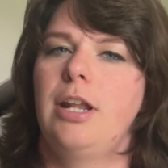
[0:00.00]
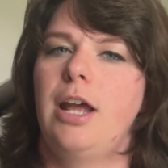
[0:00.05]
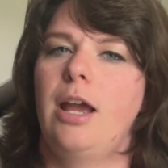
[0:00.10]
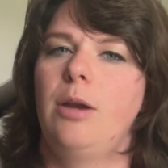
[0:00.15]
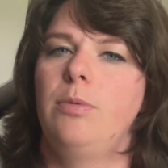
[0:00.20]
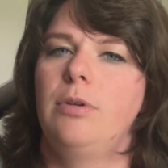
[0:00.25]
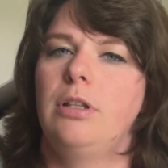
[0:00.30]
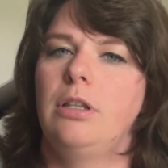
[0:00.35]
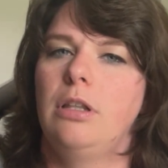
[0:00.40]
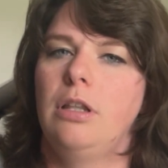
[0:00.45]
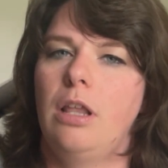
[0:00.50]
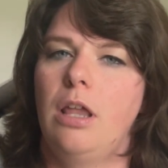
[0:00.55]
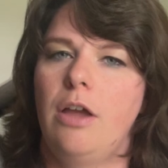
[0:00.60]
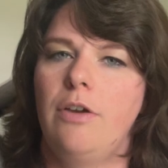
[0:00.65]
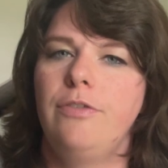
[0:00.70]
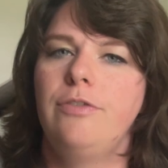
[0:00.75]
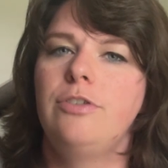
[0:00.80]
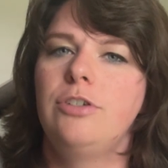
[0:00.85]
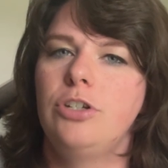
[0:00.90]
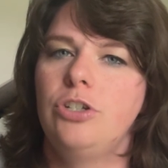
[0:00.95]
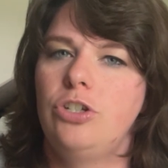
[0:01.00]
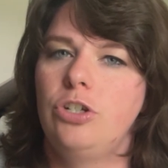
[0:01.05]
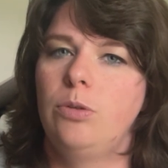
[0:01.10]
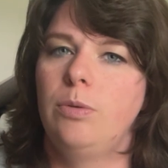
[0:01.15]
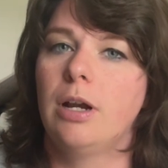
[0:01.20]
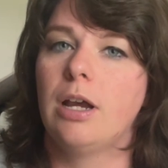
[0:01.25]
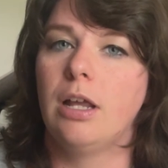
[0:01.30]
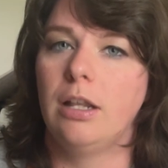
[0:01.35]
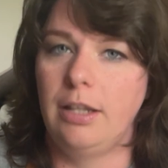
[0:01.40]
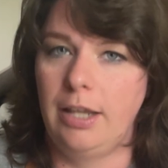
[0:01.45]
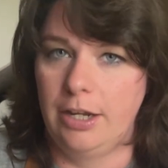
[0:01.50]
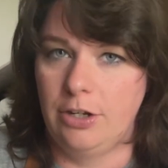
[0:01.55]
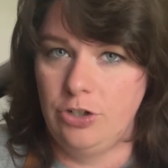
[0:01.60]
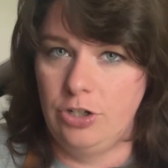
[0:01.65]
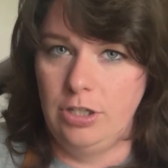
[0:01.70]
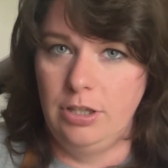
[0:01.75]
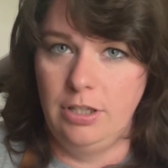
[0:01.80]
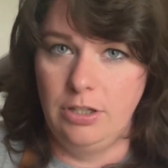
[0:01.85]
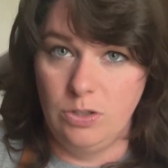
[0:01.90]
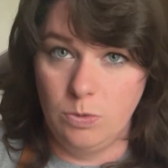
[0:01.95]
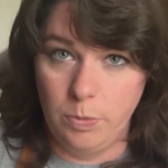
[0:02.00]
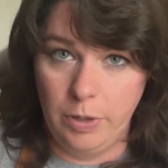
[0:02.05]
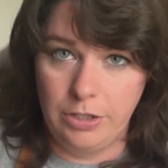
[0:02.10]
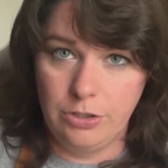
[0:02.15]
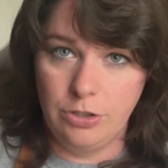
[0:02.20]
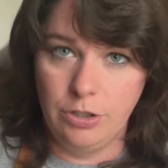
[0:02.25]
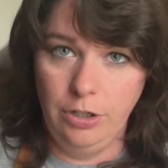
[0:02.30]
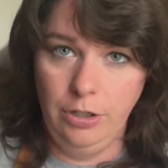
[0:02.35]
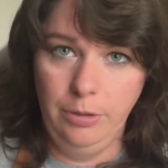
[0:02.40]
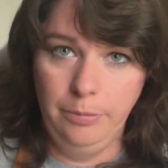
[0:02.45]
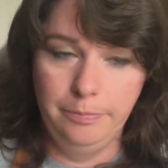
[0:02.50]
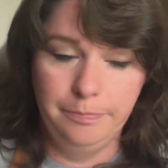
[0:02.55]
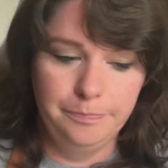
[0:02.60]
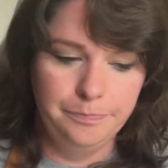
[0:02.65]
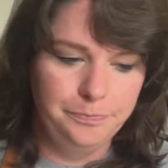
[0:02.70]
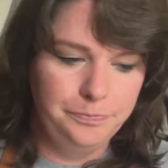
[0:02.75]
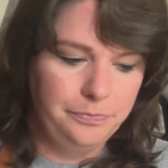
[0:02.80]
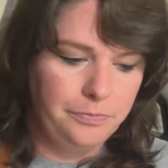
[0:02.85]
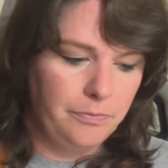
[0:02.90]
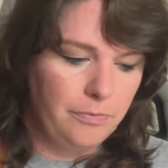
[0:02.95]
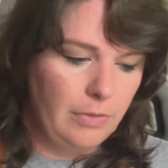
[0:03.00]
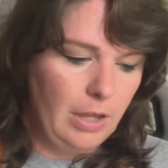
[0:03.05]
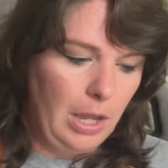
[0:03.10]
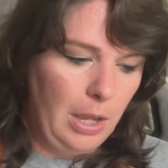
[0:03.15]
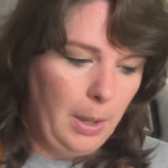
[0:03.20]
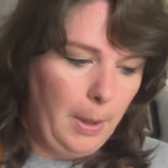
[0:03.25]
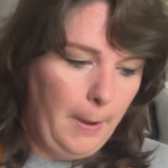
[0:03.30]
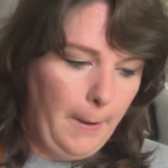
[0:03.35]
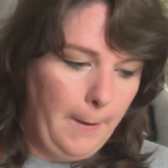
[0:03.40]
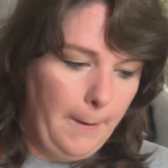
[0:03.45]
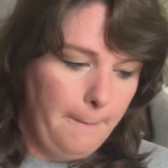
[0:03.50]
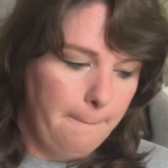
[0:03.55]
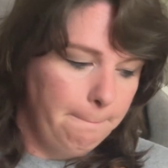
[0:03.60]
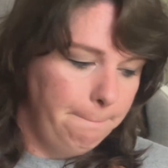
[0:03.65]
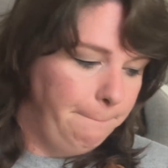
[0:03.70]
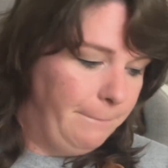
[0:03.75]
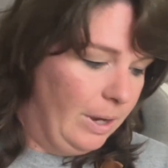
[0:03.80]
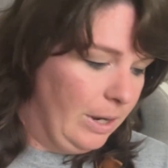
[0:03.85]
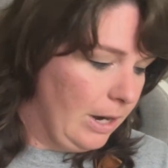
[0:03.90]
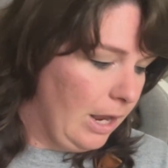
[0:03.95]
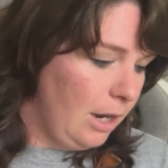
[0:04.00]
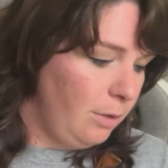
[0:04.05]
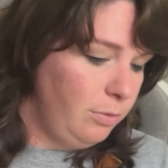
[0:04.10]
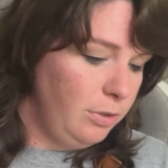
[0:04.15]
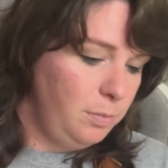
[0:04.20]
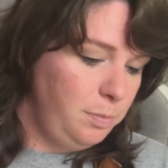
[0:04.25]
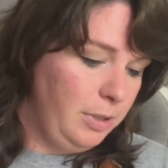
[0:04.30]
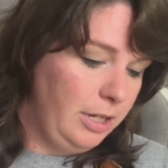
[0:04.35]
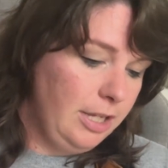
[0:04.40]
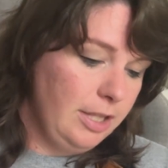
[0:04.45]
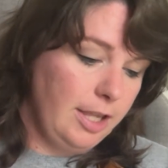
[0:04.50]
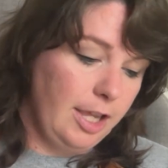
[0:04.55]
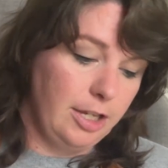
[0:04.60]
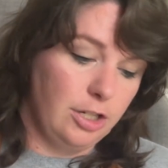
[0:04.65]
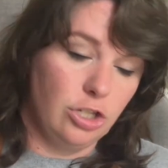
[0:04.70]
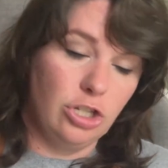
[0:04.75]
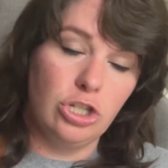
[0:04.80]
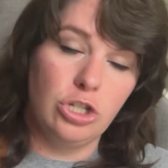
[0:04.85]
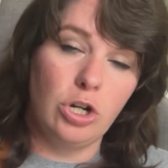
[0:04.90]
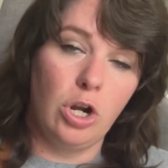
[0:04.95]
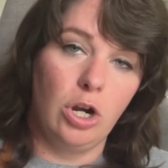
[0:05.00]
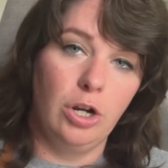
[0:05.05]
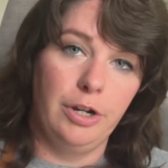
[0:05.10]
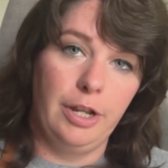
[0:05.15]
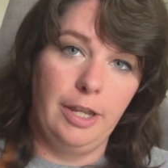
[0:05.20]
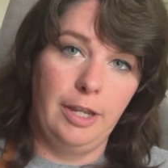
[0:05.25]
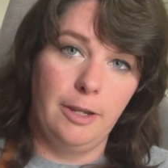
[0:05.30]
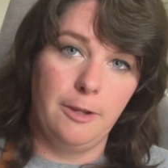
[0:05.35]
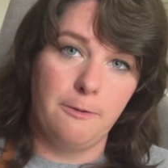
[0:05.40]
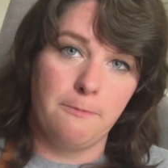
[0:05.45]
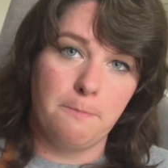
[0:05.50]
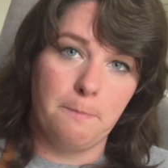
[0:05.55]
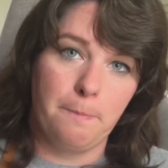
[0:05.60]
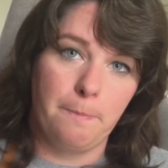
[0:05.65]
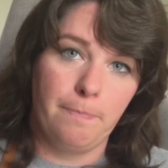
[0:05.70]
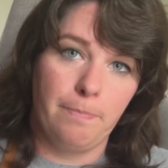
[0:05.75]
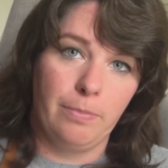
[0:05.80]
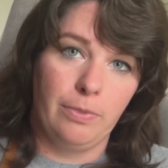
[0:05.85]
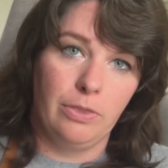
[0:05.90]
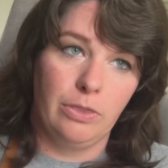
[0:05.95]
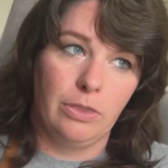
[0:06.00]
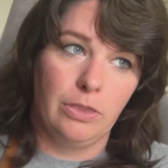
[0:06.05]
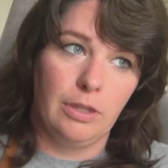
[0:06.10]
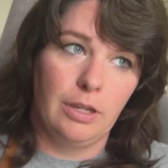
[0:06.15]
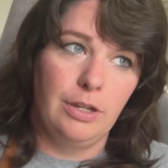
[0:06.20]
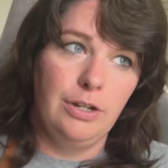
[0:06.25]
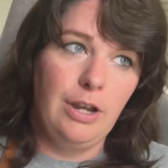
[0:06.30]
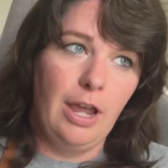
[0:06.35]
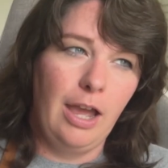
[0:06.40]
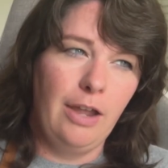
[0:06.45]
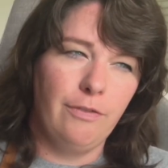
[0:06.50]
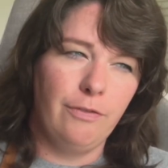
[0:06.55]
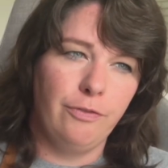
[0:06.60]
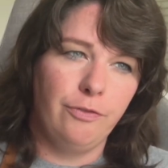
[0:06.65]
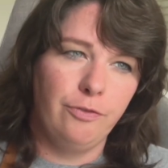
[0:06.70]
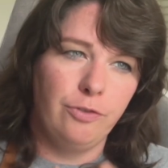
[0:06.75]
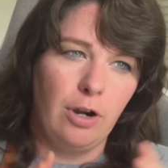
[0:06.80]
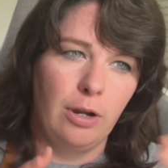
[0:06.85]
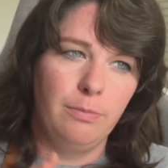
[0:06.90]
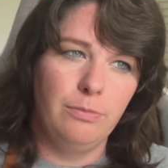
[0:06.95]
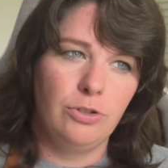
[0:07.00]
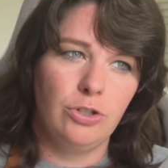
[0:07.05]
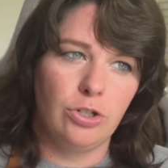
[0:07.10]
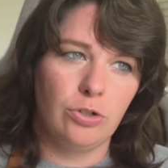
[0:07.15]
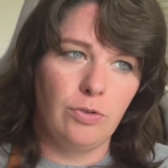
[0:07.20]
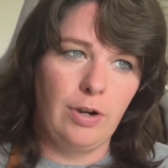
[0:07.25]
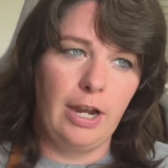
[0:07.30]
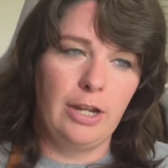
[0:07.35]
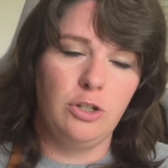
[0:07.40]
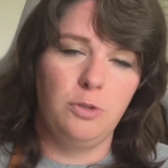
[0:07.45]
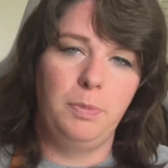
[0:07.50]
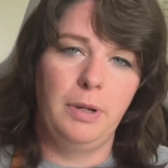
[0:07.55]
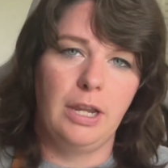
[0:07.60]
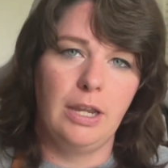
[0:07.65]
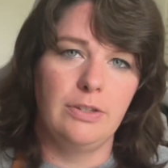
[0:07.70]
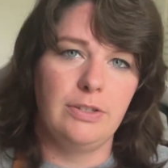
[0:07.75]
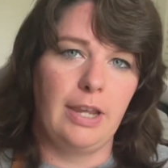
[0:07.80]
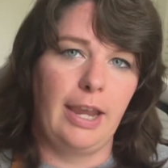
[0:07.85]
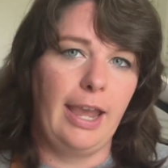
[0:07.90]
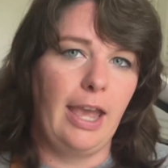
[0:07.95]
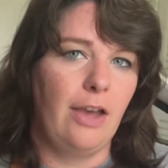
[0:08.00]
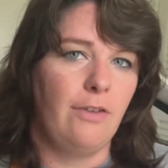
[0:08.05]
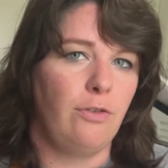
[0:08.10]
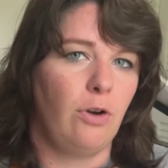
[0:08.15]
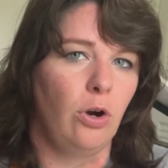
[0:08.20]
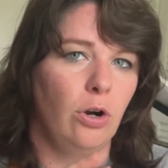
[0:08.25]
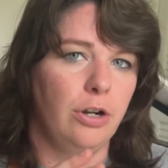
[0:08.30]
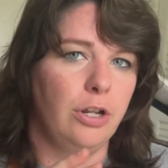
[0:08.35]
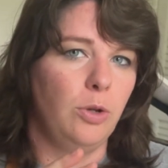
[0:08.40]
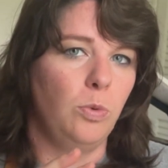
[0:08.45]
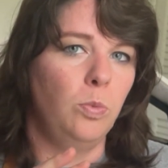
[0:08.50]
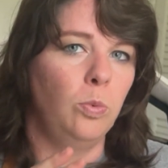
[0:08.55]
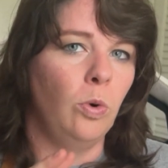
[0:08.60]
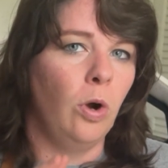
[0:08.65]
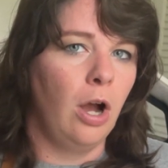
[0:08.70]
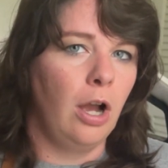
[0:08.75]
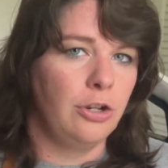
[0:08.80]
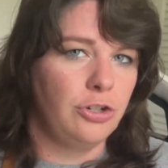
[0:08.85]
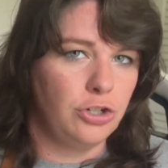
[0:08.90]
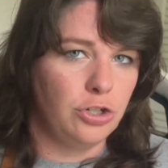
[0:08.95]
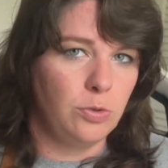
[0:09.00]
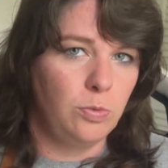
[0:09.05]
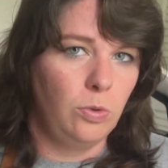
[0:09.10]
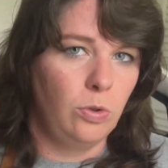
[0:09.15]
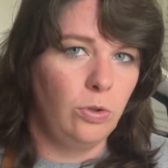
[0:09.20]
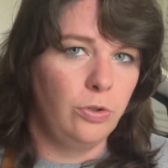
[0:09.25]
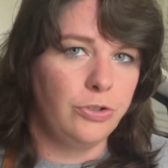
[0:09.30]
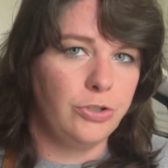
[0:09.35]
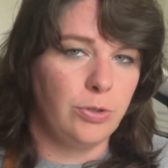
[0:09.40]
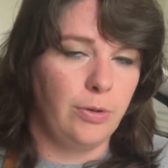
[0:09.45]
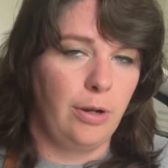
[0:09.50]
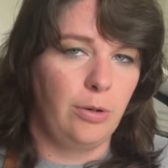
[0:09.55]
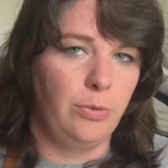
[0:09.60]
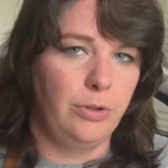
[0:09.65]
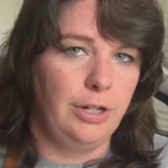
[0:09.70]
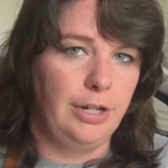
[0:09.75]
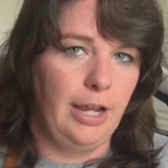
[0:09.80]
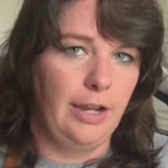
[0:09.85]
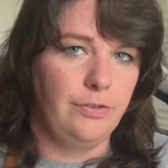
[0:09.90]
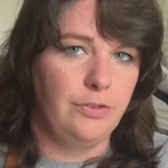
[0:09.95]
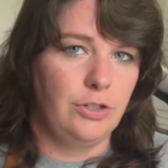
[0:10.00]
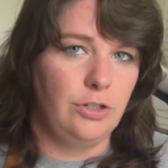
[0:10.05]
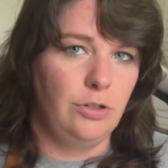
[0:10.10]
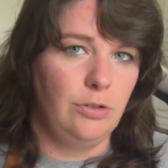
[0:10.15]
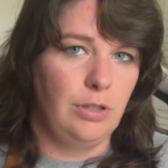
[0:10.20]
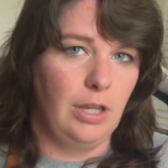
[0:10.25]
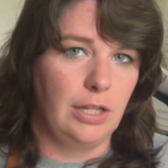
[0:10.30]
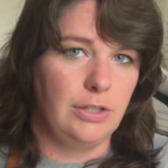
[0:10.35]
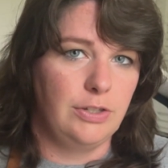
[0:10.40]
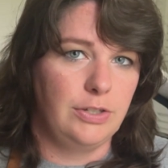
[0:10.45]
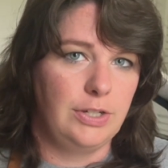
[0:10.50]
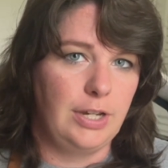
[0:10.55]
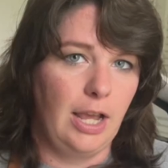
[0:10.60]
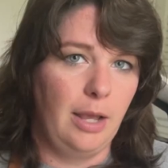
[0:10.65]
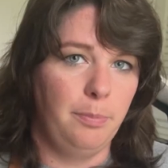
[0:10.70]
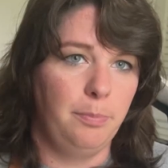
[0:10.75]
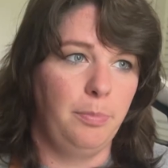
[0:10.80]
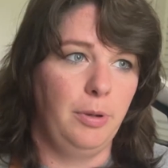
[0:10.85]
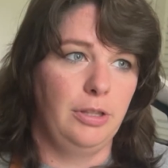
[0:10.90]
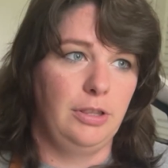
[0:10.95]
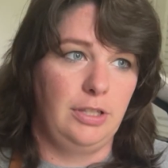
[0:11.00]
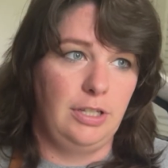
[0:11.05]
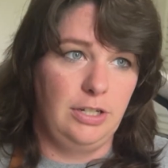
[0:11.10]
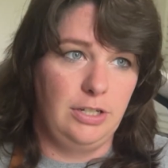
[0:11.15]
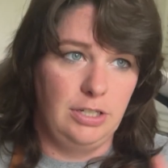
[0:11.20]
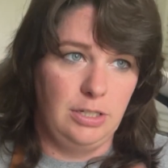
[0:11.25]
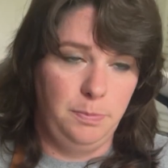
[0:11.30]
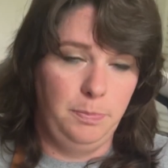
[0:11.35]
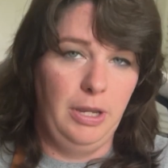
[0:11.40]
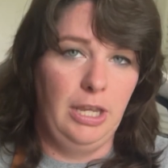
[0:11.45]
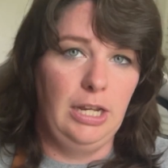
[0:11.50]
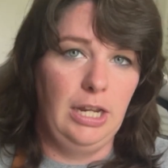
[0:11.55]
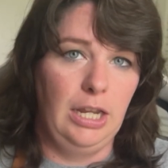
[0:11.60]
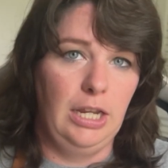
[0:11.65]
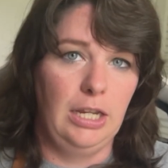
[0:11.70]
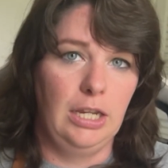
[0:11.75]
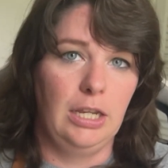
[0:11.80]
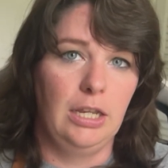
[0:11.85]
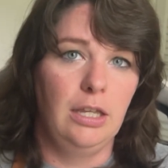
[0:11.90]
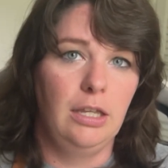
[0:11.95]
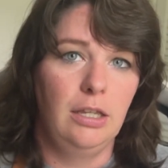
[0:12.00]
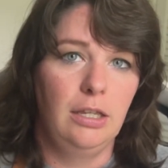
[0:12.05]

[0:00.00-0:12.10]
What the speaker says: I would love to do a collection this winter, but I would be like starting not from scratch because I have already washed wool, so I wouldn't have to do that step, but the spinning,